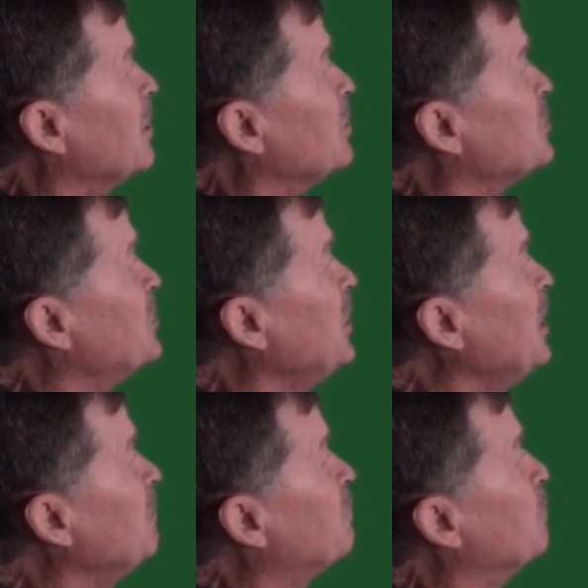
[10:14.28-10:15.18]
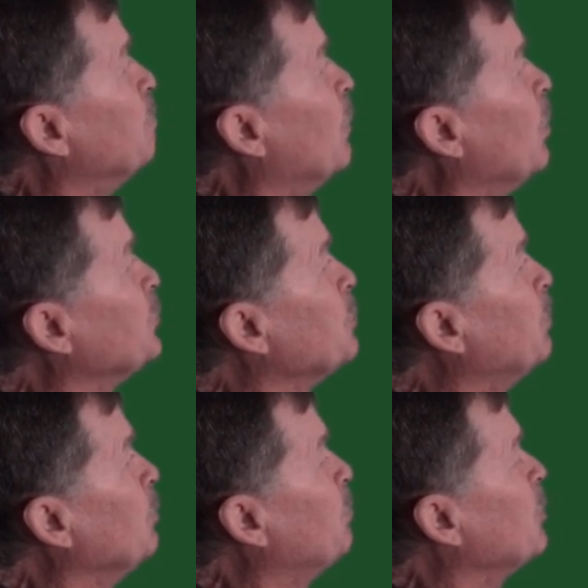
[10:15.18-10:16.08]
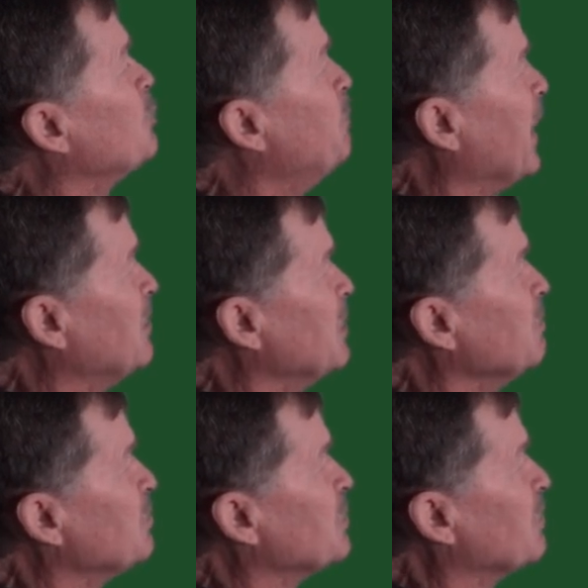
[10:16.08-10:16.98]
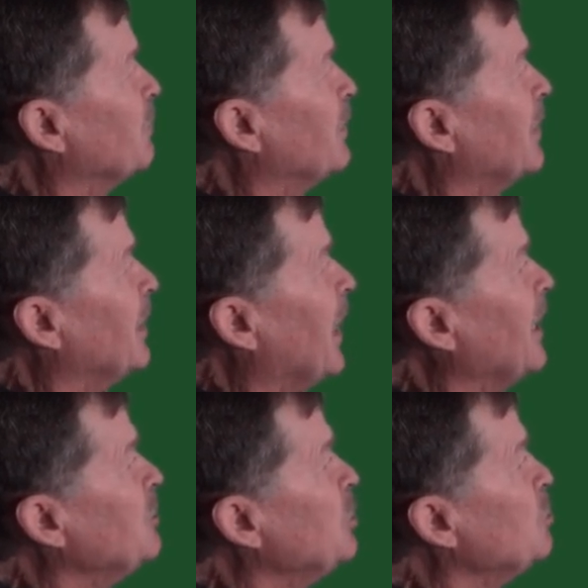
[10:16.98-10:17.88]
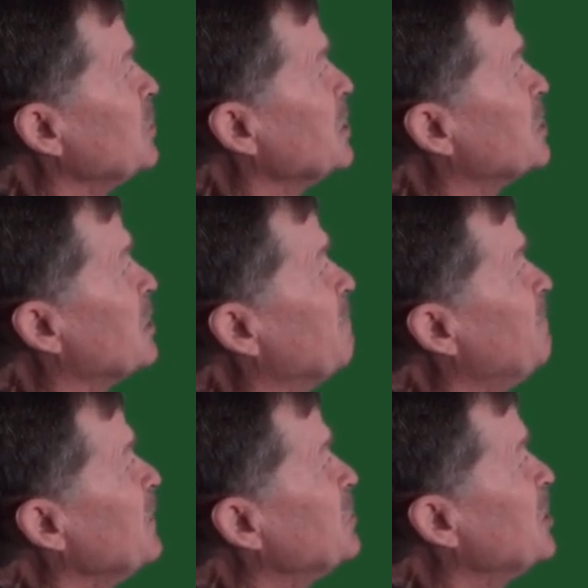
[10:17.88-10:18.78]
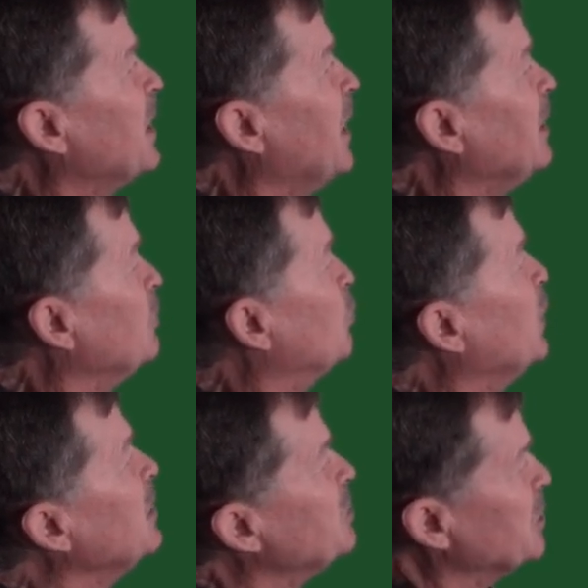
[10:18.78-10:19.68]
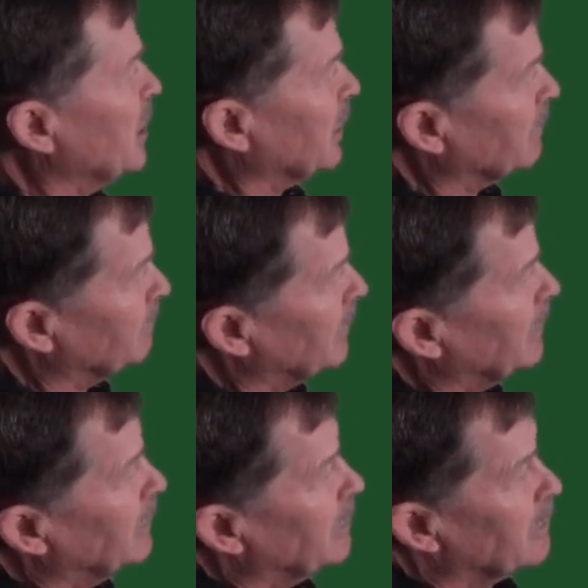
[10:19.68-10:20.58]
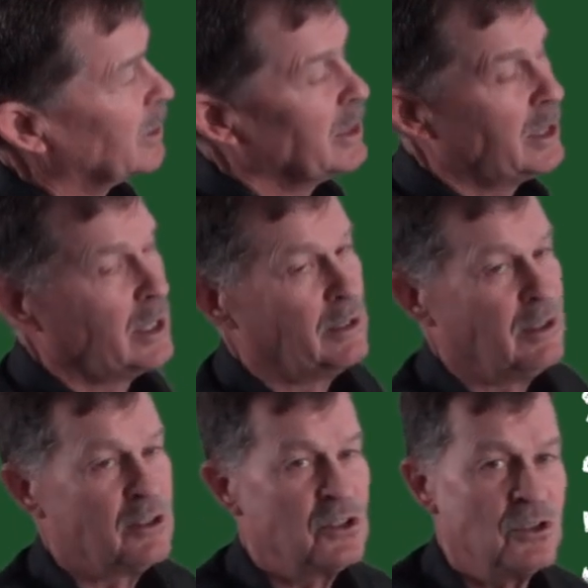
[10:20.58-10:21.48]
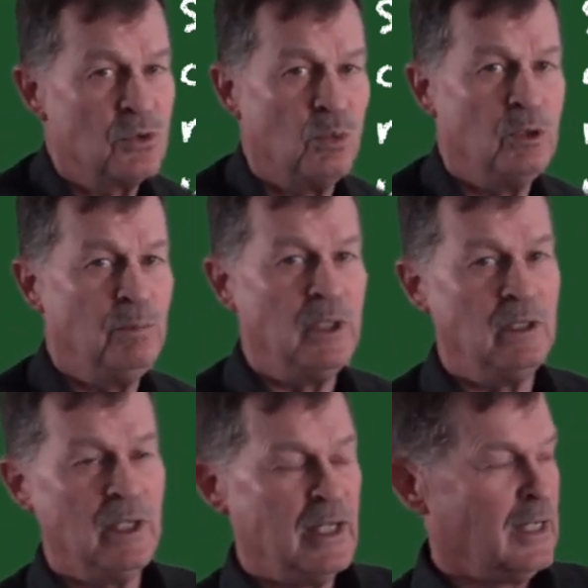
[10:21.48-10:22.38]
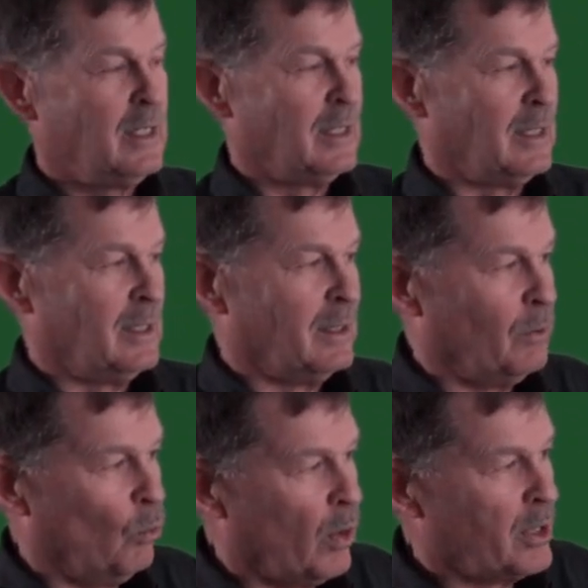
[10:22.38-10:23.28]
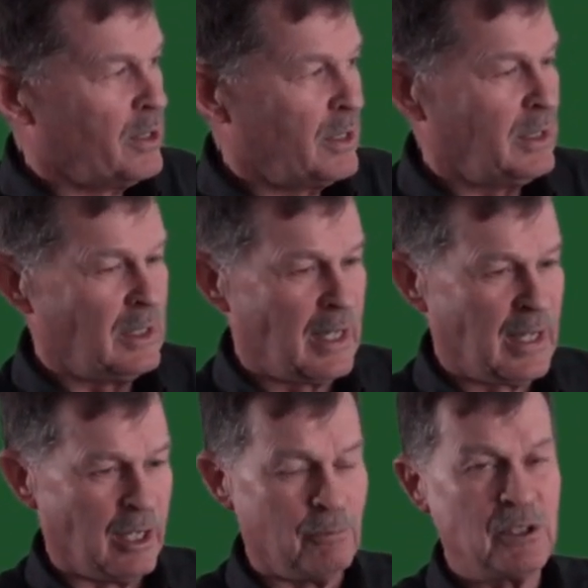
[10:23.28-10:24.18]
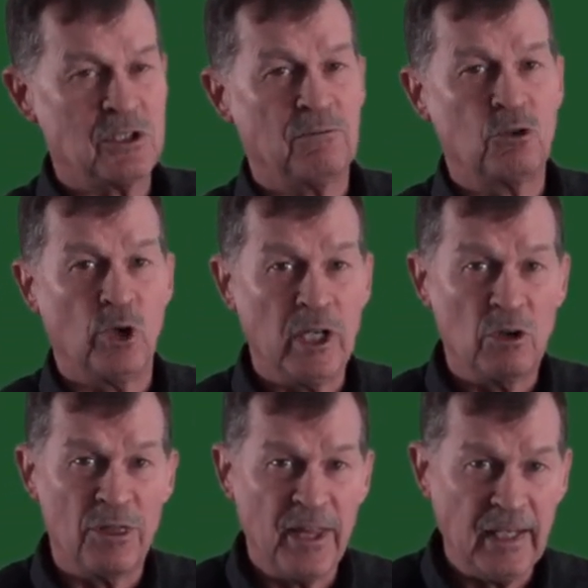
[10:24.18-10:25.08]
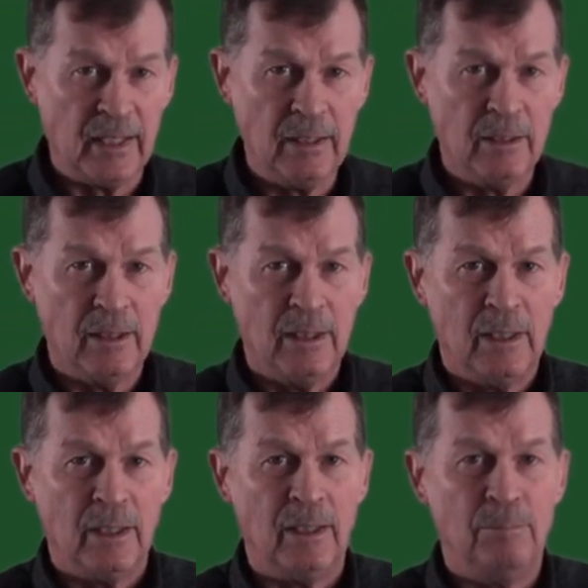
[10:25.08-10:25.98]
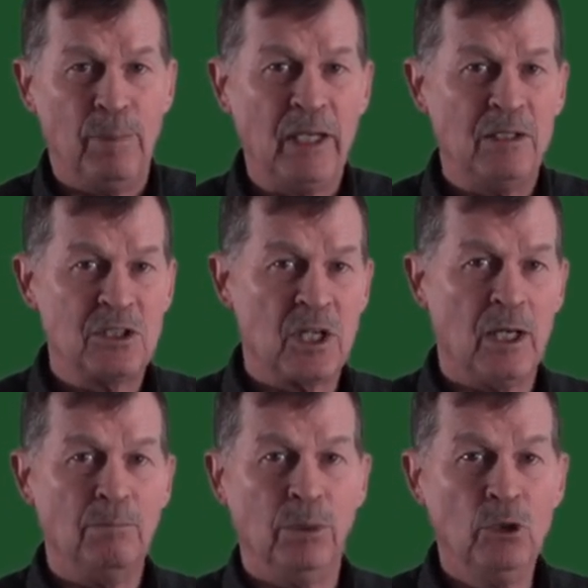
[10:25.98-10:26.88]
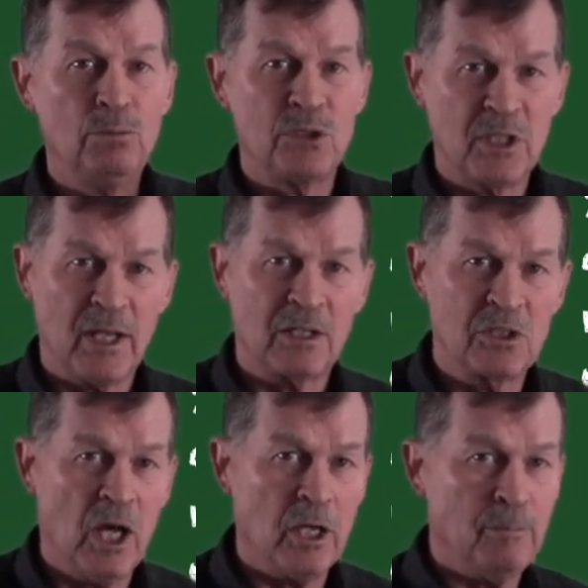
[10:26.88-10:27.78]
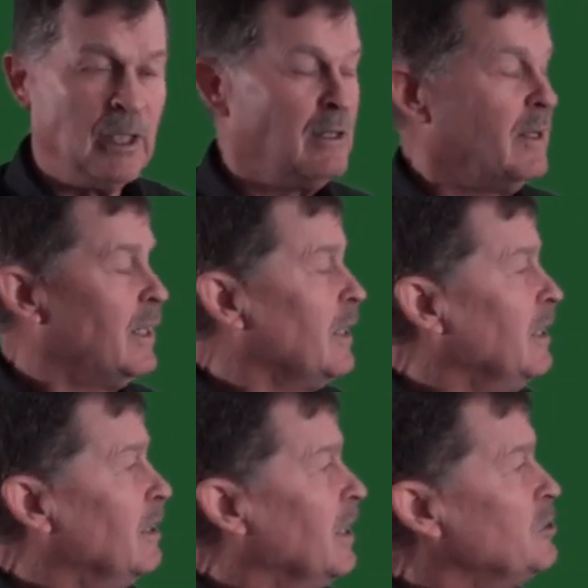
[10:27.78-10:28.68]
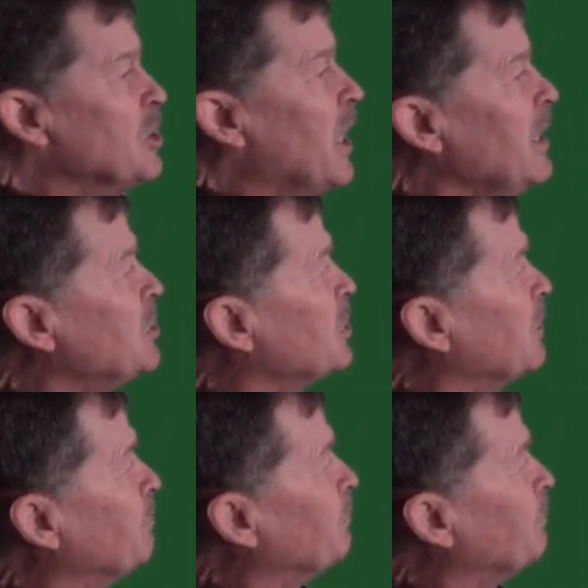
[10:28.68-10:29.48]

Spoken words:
seeing from multiple perspectives, and using sophisticated reasoning. Okay, again, would be one of the elements of critical thinking based on Bloom's taxonomy in education.